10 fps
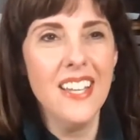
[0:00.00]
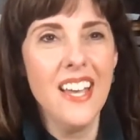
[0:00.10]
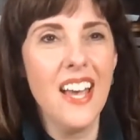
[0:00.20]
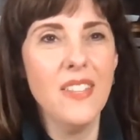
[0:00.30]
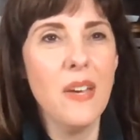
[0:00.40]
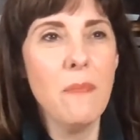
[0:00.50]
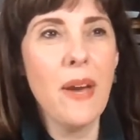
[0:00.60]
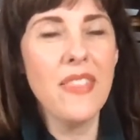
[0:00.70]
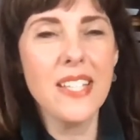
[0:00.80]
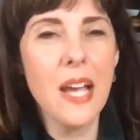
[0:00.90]
And then by
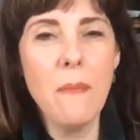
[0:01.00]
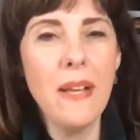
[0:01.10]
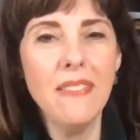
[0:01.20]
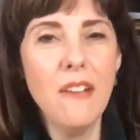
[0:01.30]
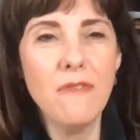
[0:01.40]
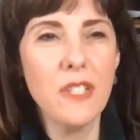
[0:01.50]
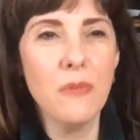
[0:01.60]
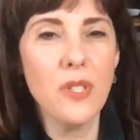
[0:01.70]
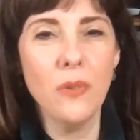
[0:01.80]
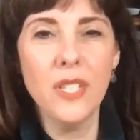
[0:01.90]
the time I left, it
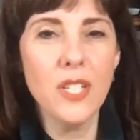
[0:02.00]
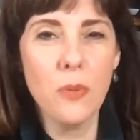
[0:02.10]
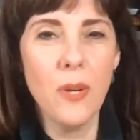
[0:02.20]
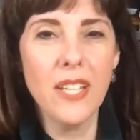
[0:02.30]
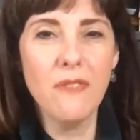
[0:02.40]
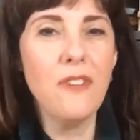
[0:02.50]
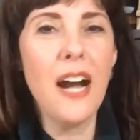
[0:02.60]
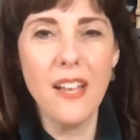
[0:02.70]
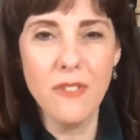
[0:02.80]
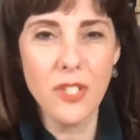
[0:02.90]
was only
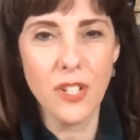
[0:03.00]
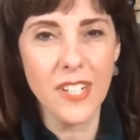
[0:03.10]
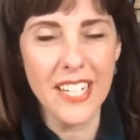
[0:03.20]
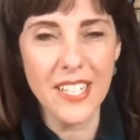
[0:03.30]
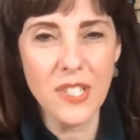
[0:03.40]
25 degrees.